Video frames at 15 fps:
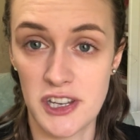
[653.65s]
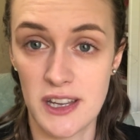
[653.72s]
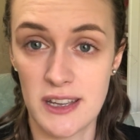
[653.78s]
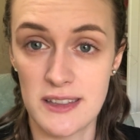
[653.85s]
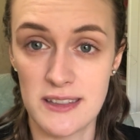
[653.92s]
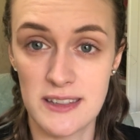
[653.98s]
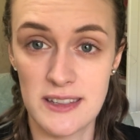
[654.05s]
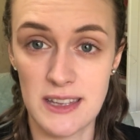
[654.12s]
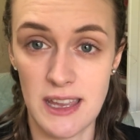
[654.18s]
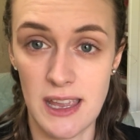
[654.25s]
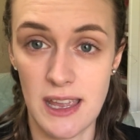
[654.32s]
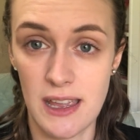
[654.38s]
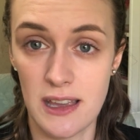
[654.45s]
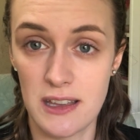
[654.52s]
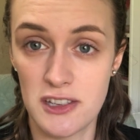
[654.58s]
You can
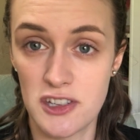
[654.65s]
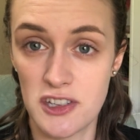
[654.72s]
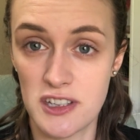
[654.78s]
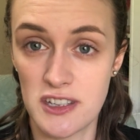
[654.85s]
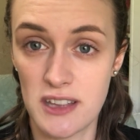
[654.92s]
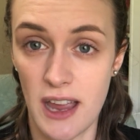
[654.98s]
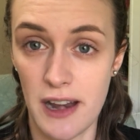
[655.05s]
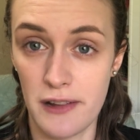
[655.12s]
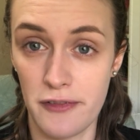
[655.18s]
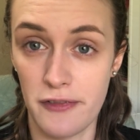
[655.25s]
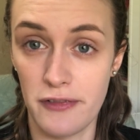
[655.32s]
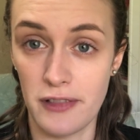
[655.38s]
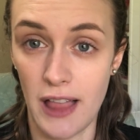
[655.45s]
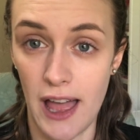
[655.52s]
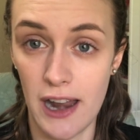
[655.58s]
see it's just kind of
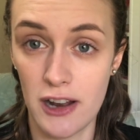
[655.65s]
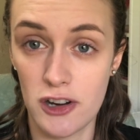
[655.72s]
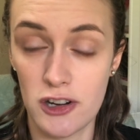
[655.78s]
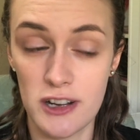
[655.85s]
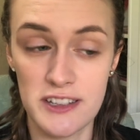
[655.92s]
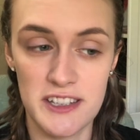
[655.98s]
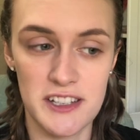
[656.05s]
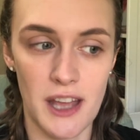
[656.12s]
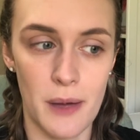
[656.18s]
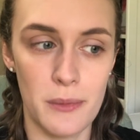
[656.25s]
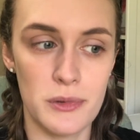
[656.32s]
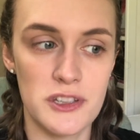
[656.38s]
flat across the top.